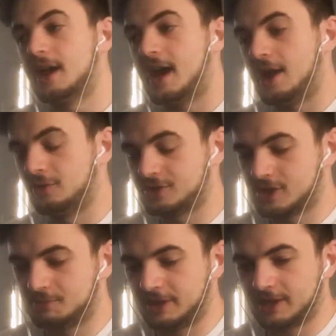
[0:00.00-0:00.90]
And also
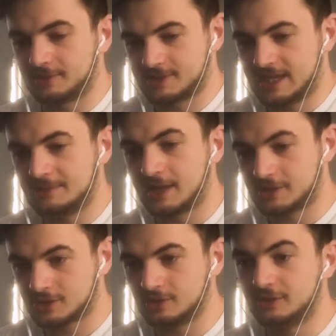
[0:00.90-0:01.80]
splitting up the team,
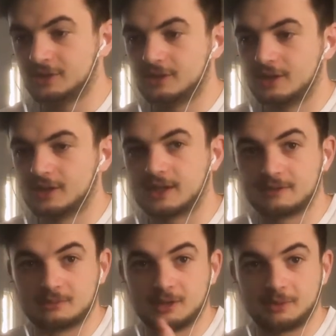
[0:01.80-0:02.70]
that's good. Giving
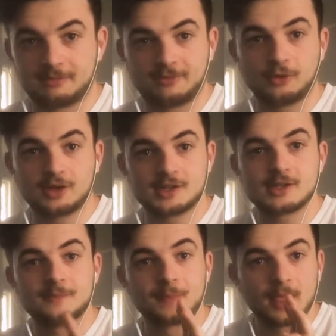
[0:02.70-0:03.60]
them a little bit of focus.
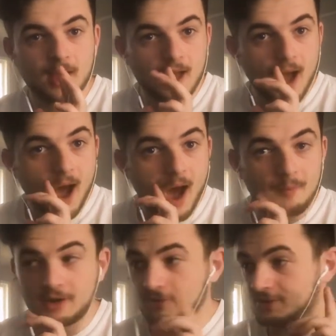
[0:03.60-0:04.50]

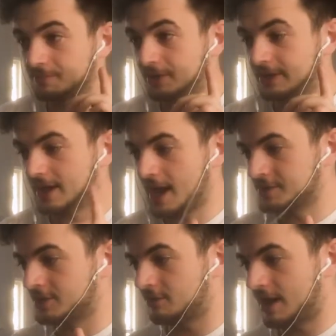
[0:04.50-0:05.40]
And also putting Yaz
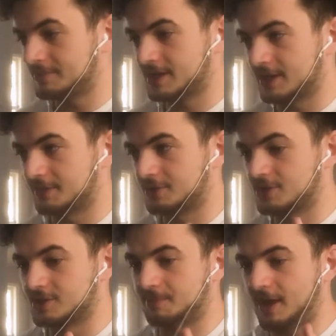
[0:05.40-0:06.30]
and Graham together, which
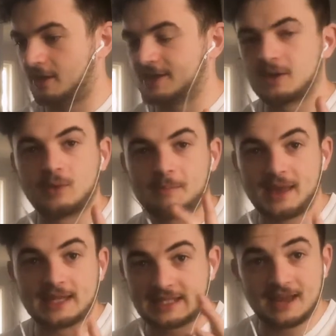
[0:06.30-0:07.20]
is a pairing that we
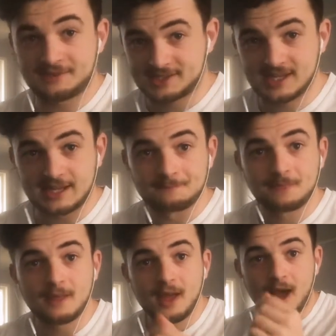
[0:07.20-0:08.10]
barely ever see.
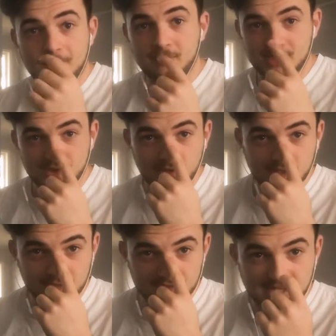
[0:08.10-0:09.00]
I mean, we saw a
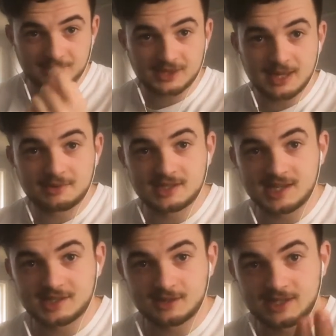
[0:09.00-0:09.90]
little scene with them in
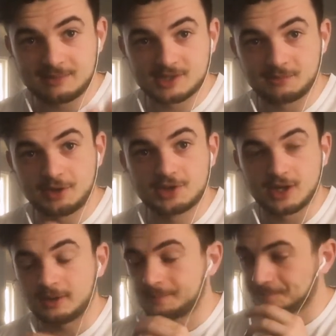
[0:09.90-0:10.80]
Demons of the
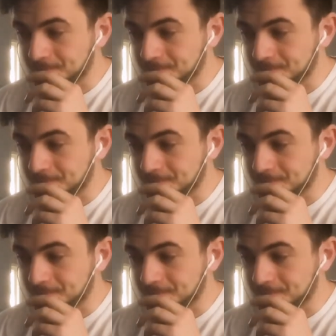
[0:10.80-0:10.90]
Punjab.